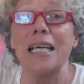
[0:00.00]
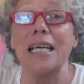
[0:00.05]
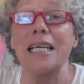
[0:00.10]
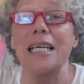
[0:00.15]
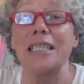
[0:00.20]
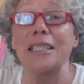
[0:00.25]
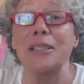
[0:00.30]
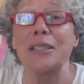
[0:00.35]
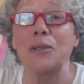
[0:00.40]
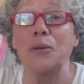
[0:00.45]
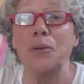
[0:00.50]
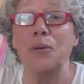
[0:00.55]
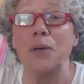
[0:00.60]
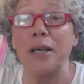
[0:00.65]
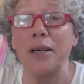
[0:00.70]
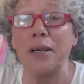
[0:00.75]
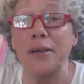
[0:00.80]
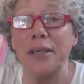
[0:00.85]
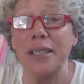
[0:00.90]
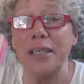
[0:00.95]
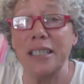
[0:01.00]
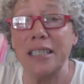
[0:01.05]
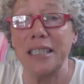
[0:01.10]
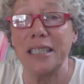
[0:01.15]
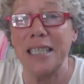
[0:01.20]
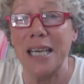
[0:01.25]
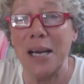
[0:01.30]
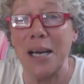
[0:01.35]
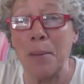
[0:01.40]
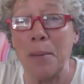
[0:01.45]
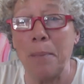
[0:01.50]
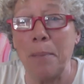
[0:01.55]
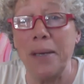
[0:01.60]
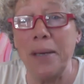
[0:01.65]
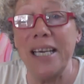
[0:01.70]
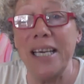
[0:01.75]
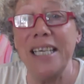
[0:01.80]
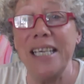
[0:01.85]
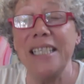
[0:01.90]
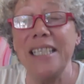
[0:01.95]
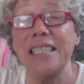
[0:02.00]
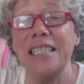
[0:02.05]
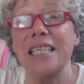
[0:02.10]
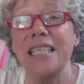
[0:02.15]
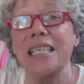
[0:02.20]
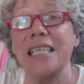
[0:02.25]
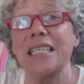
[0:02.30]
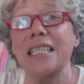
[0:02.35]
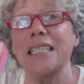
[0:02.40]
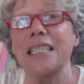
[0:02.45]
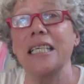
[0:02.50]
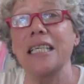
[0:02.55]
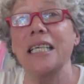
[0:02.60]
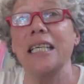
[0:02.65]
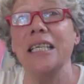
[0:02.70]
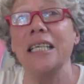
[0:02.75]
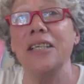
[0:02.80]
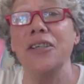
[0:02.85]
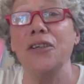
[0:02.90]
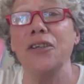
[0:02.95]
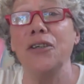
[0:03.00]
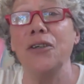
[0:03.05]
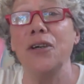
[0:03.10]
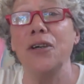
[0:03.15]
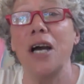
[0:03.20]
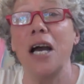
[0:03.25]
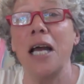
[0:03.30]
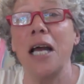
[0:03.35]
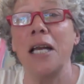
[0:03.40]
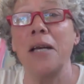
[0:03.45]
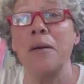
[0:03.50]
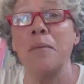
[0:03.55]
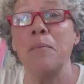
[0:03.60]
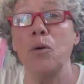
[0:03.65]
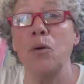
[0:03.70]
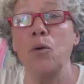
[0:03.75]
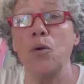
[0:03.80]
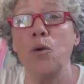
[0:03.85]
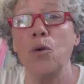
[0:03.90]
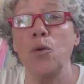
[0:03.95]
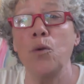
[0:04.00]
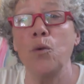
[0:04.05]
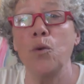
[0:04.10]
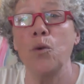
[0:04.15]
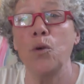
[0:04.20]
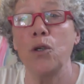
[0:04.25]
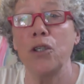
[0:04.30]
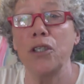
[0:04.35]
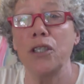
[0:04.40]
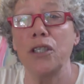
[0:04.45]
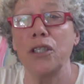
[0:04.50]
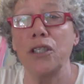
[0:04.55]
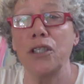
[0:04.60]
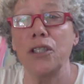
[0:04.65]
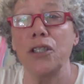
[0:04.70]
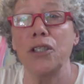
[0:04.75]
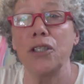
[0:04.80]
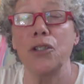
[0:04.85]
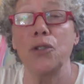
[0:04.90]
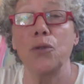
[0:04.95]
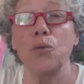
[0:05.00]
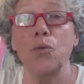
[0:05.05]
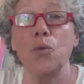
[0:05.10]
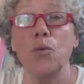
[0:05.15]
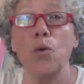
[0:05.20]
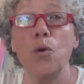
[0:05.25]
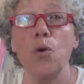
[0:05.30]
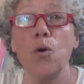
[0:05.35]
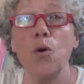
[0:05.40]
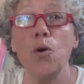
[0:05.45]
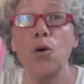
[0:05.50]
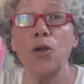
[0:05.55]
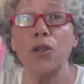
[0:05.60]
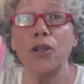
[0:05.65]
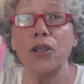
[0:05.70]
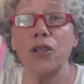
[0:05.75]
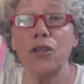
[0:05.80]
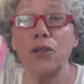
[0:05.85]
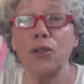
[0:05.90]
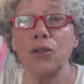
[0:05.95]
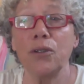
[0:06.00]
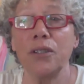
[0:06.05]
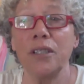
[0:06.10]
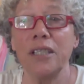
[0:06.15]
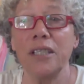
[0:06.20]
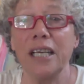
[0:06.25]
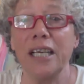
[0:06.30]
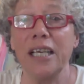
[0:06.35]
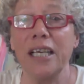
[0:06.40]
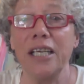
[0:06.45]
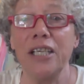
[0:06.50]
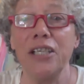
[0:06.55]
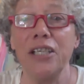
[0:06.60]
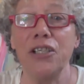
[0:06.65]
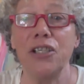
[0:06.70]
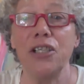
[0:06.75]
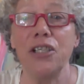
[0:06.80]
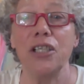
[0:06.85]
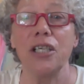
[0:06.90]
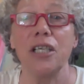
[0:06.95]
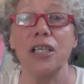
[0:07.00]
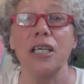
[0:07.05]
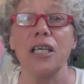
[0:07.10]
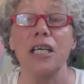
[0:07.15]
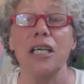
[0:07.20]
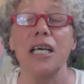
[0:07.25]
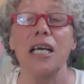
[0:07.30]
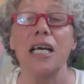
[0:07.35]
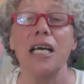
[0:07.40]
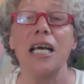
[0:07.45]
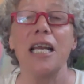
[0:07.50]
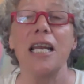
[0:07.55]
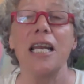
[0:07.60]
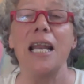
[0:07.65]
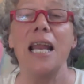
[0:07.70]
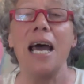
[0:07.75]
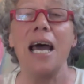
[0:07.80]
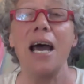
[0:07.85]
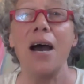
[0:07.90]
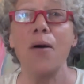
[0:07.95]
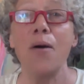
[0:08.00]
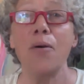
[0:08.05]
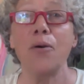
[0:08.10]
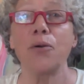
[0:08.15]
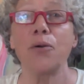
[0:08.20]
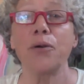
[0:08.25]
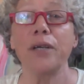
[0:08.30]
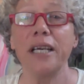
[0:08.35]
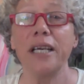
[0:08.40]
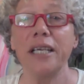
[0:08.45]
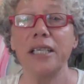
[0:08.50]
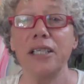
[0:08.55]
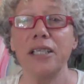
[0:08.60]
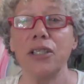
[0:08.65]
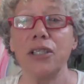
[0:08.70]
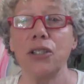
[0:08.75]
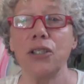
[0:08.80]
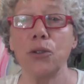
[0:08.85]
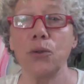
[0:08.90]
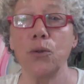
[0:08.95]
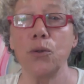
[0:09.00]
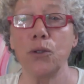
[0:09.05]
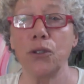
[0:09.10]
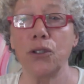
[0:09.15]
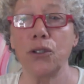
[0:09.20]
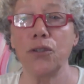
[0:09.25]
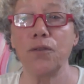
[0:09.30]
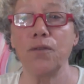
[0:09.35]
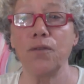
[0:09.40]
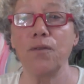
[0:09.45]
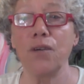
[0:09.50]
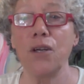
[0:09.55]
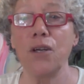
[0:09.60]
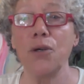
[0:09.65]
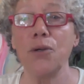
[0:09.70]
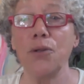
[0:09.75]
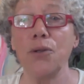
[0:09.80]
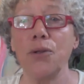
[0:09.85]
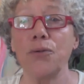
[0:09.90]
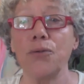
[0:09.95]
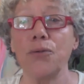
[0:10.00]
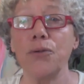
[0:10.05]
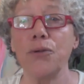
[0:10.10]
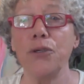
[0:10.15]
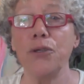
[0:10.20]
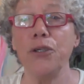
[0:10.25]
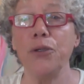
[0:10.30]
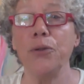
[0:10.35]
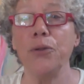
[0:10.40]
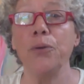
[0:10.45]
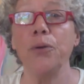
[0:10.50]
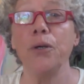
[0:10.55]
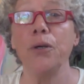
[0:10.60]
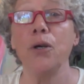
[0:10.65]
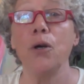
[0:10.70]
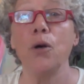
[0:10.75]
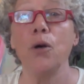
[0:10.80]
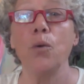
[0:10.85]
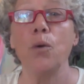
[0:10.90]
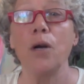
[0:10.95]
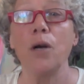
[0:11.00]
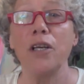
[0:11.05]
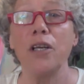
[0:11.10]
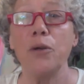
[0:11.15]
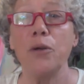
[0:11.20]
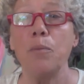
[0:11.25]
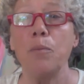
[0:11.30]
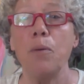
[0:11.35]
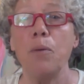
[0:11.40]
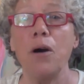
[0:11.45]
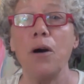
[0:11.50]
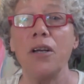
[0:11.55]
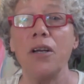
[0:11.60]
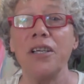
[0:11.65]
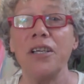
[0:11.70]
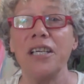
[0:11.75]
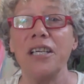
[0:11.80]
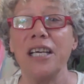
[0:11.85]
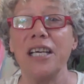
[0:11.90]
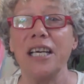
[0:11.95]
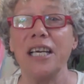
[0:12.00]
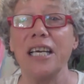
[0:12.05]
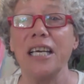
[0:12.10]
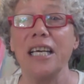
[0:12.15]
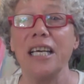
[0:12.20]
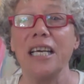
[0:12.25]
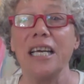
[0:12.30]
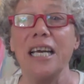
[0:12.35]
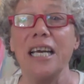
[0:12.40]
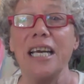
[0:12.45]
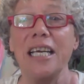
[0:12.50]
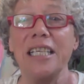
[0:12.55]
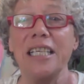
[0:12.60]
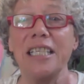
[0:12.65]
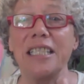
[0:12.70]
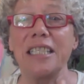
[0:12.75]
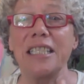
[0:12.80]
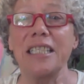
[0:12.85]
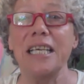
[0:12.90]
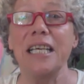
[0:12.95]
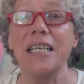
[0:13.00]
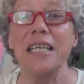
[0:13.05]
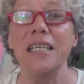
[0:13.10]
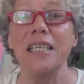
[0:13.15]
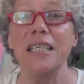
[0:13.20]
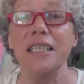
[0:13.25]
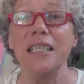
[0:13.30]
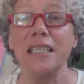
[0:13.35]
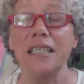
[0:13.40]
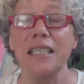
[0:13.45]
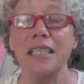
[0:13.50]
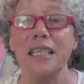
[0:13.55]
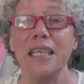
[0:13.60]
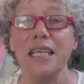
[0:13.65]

As Aquarius now bathes us in her unborn waters toward the golden age, allow Creator Source to flow through you while you ponder an ascended